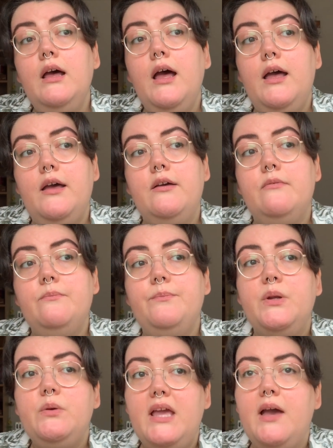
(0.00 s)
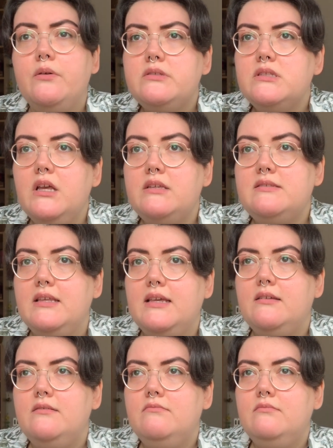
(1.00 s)
But yeah, it was nice
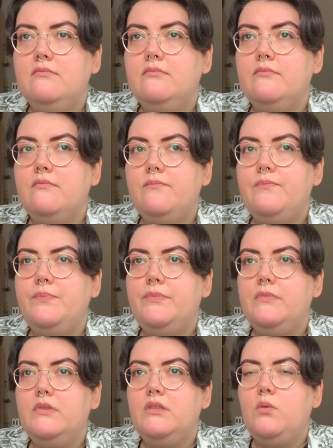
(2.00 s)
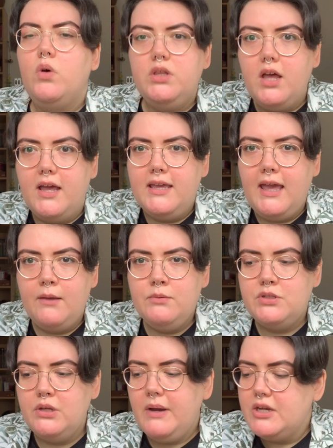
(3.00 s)
that the one that I came
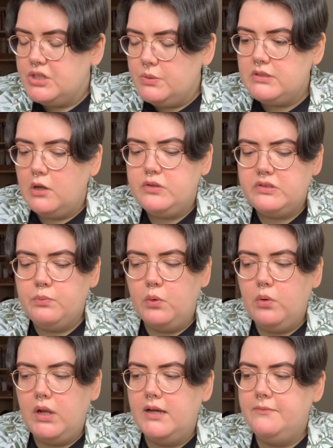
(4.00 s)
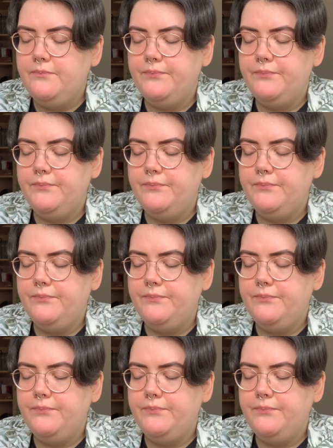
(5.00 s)
to actually was a lot smaller,